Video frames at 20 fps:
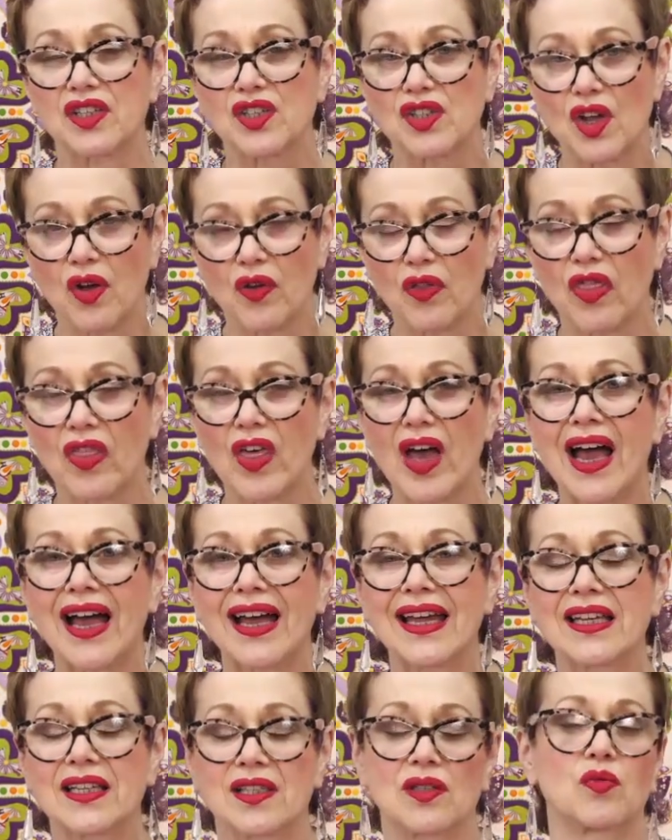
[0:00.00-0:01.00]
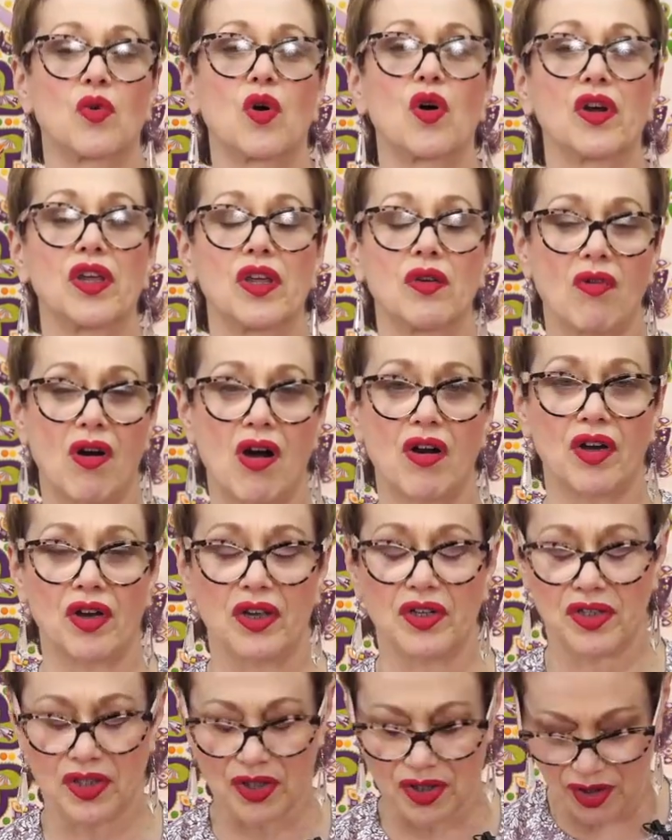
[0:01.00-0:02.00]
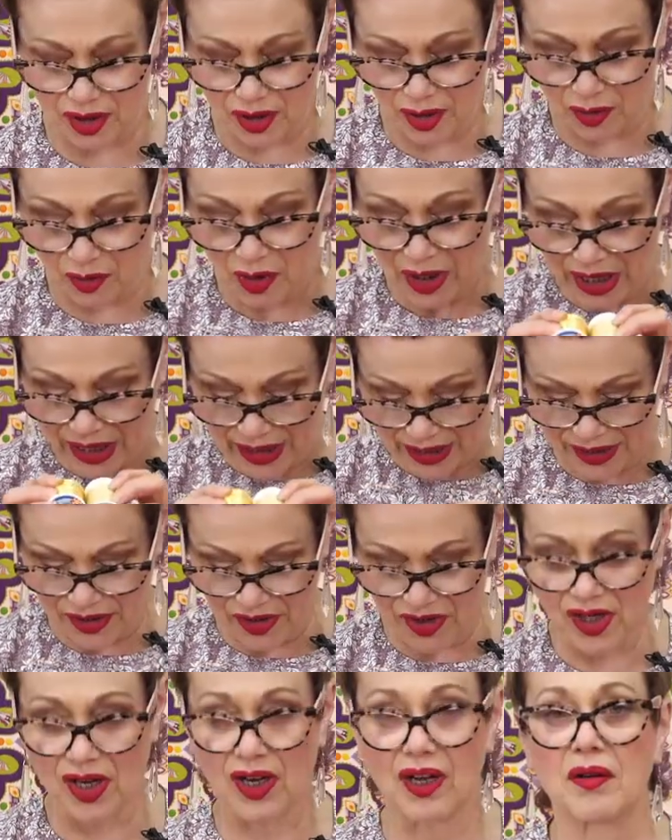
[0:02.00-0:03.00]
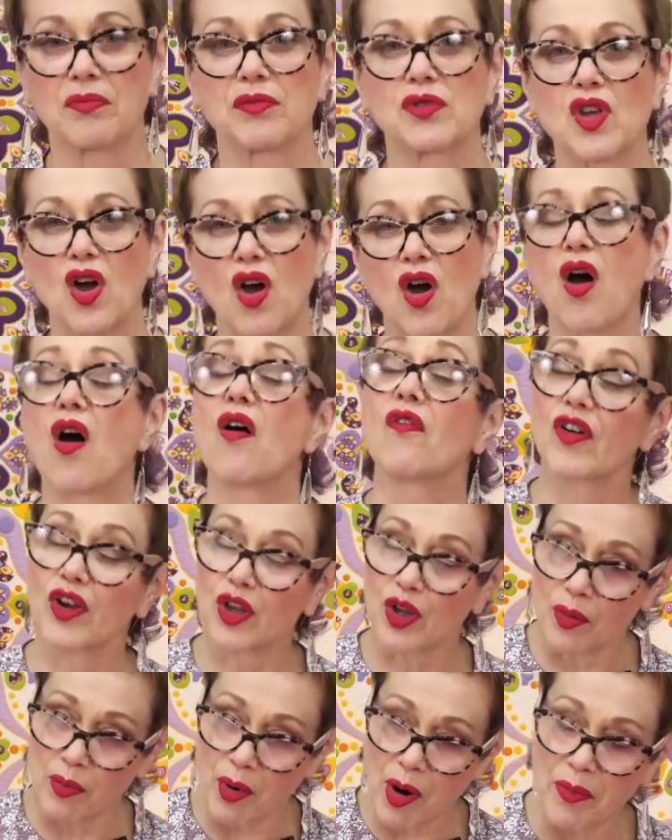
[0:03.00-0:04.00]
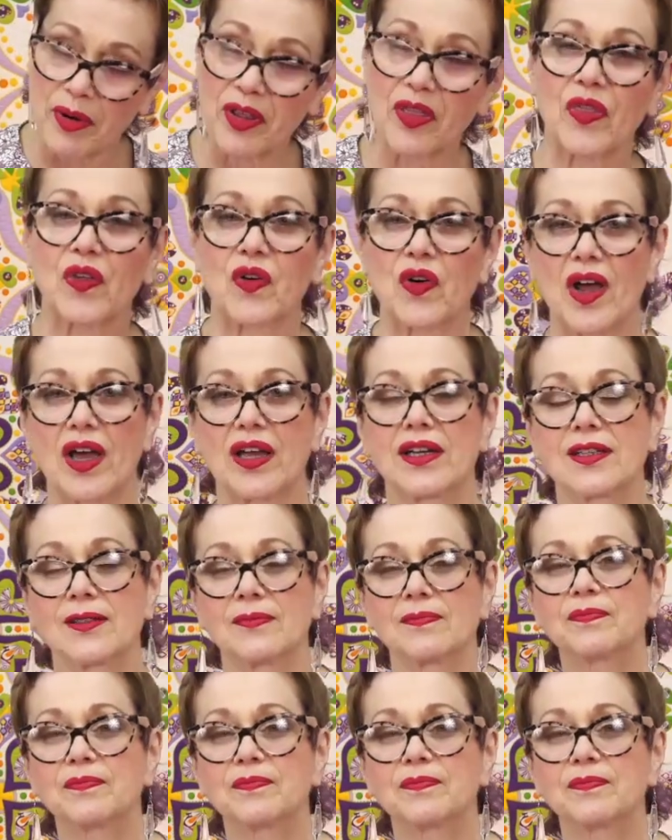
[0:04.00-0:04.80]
So that is what you are going to do in terms of your bobbin thread.